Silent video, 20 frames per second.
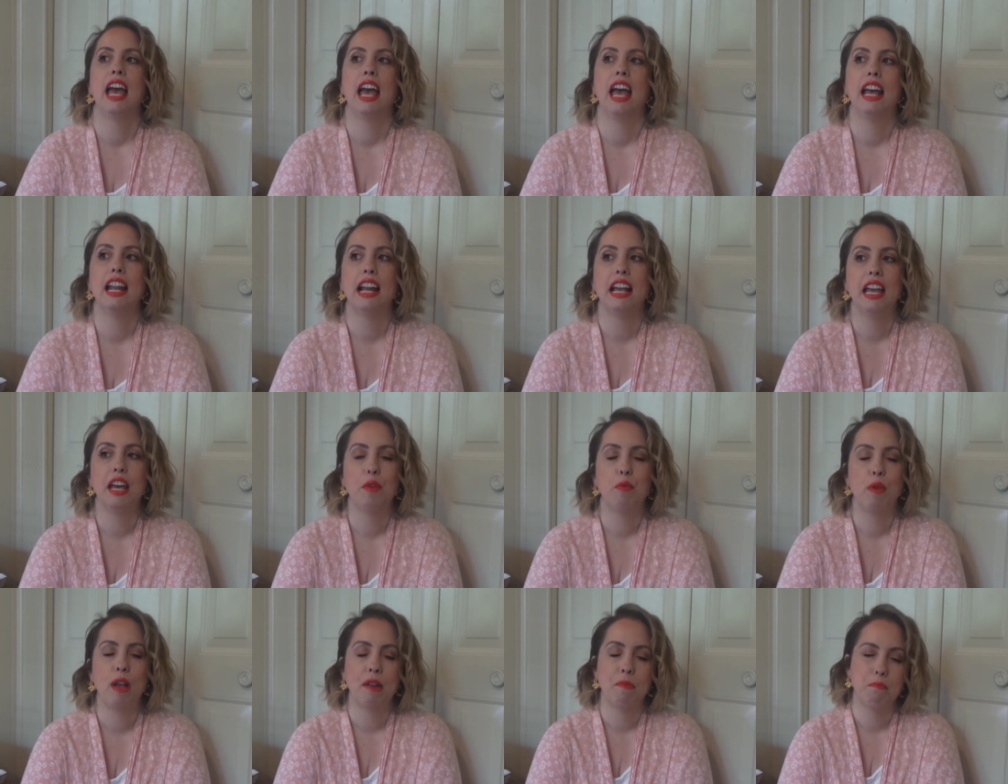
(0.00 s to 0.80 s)
And I
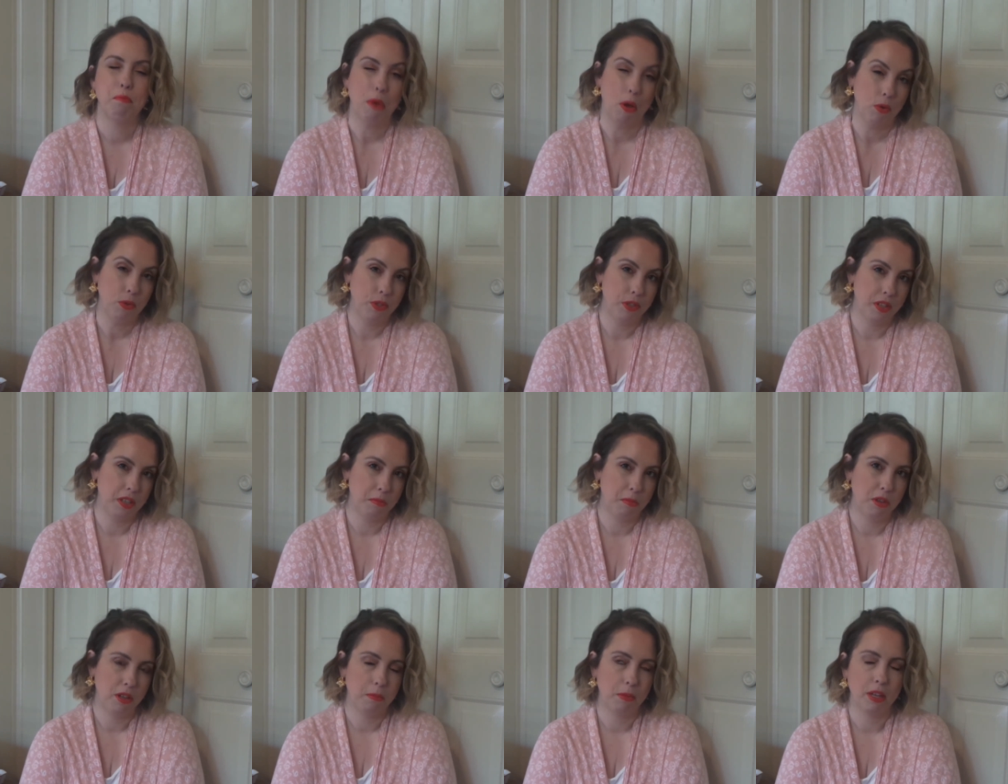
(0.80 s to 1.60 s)
had read most of
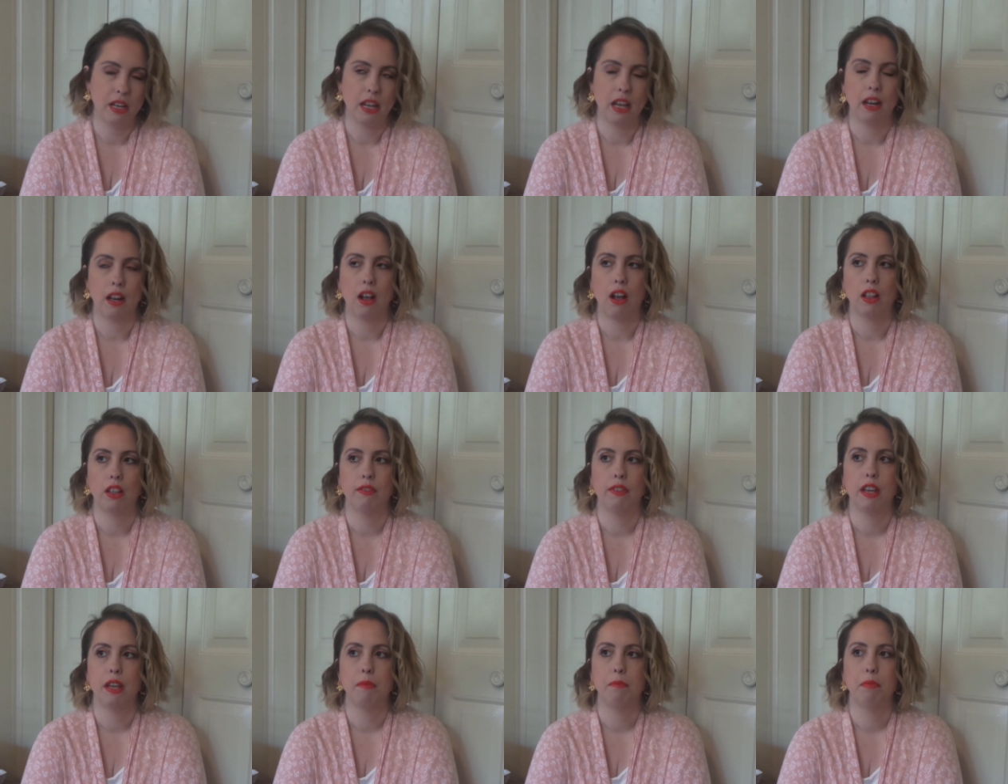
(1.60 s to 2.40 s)
the book, but not all
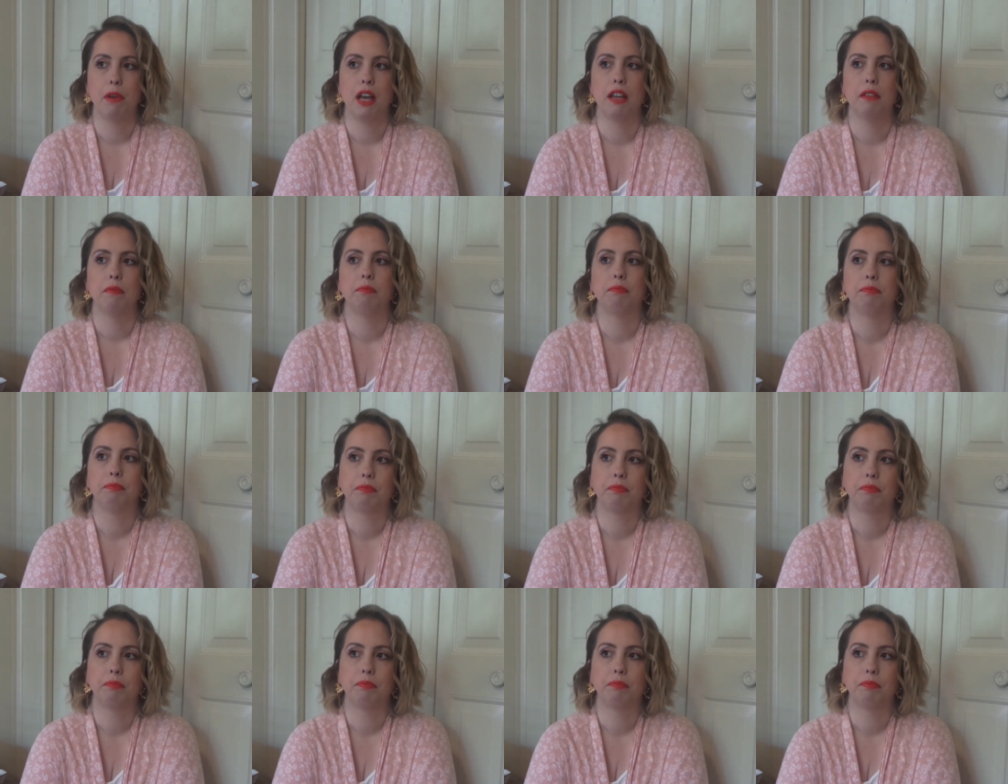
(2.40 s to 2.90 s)
of it. But